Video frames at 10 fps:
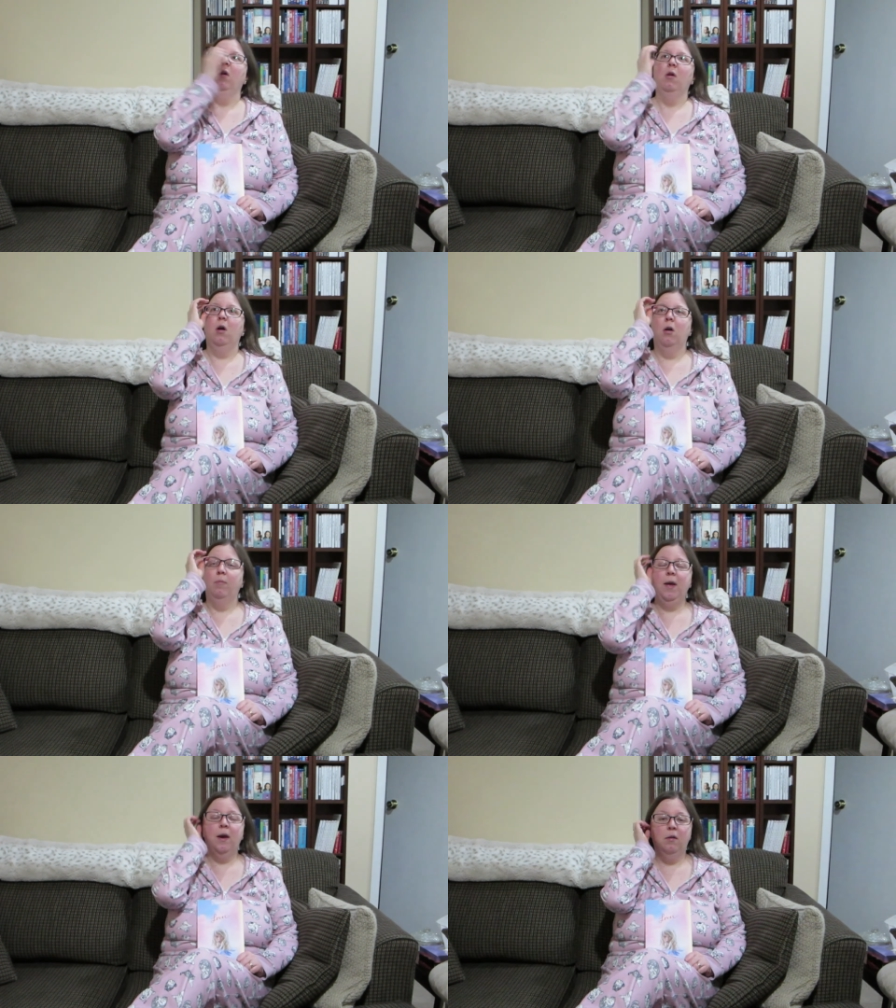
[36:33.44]

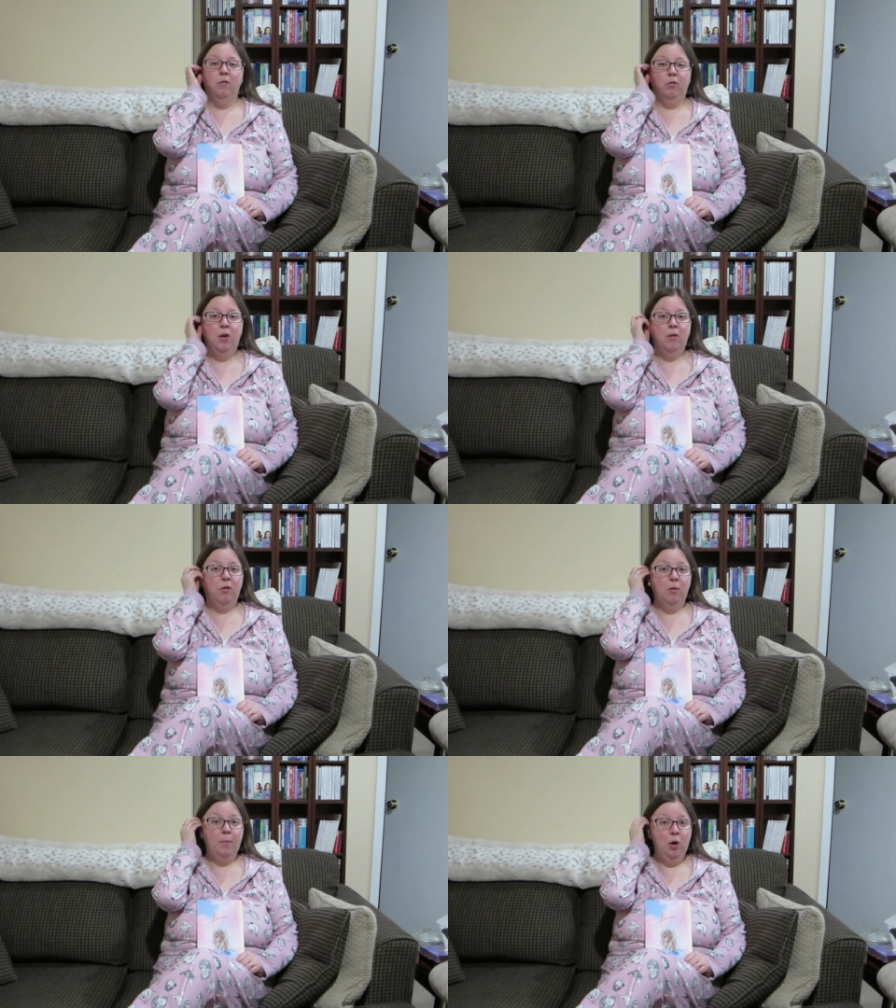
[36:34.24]
um, yeah, so he's
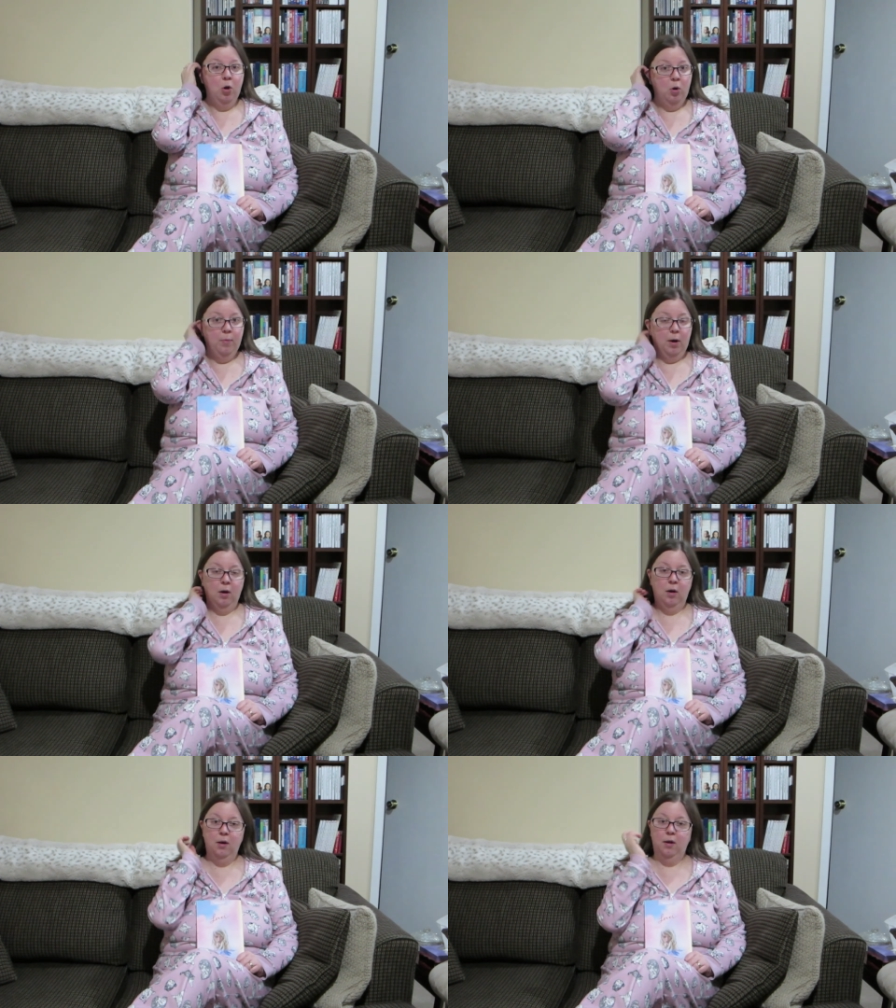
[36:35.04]
going to be home
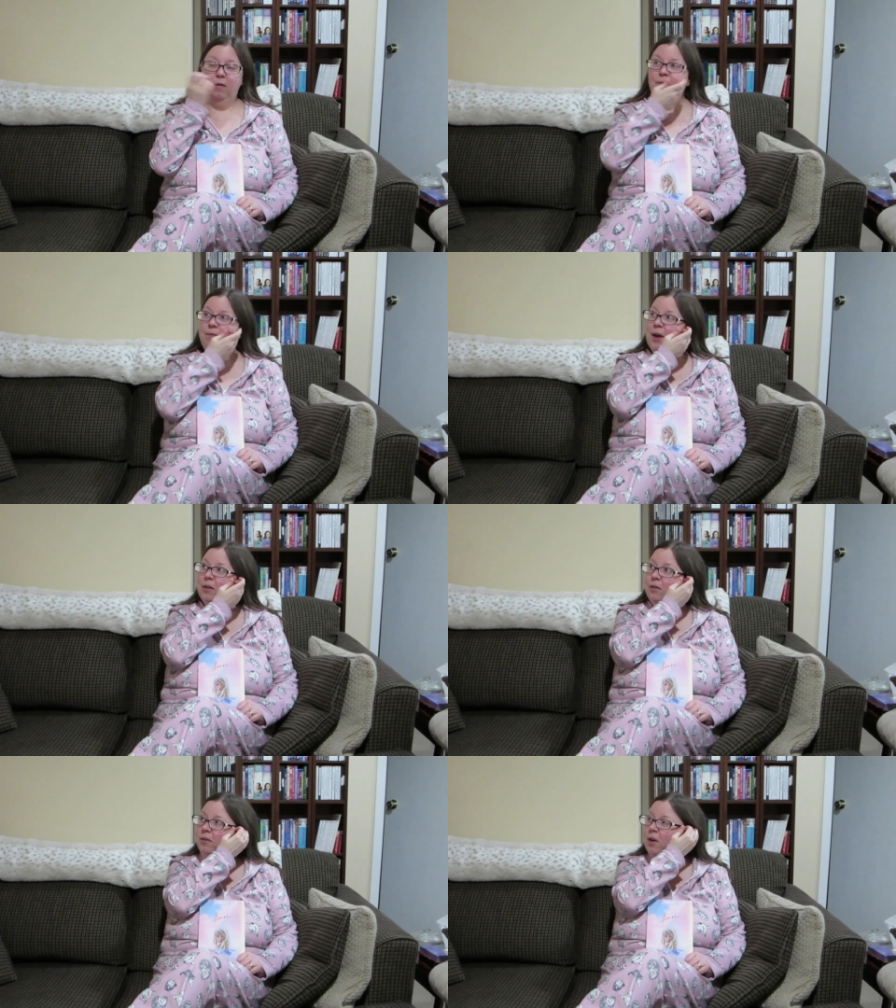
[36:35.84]
on
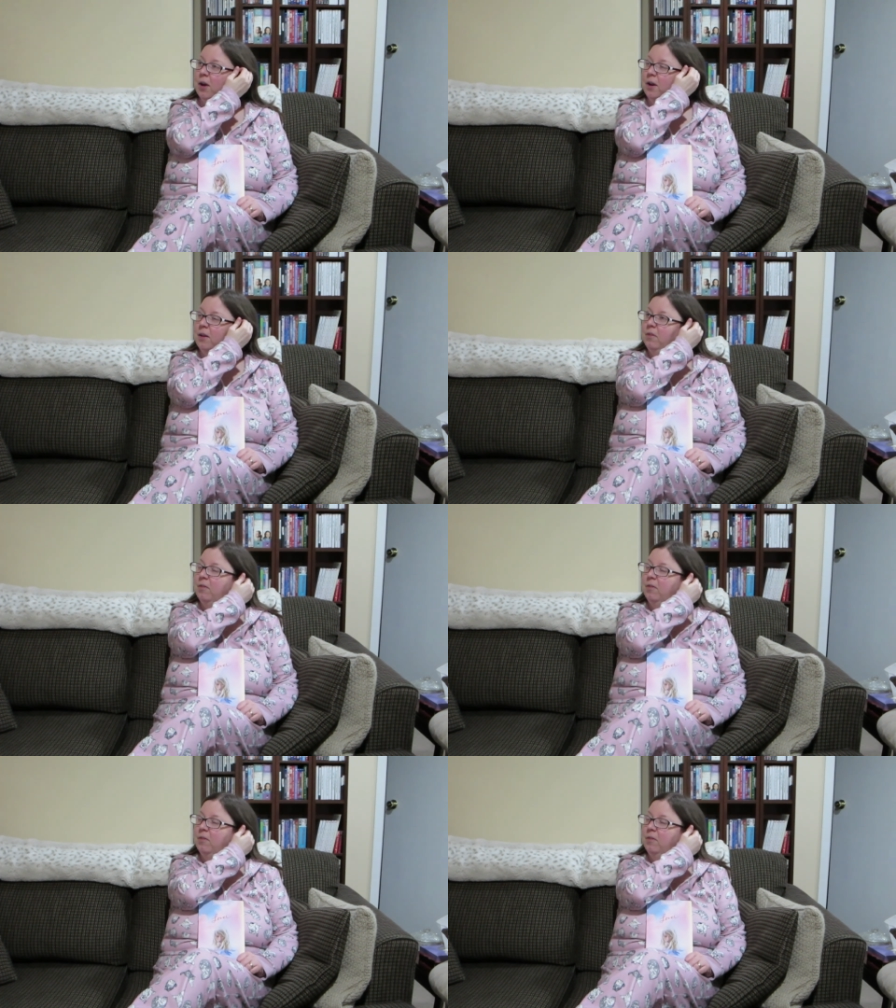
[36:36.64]
Valentine's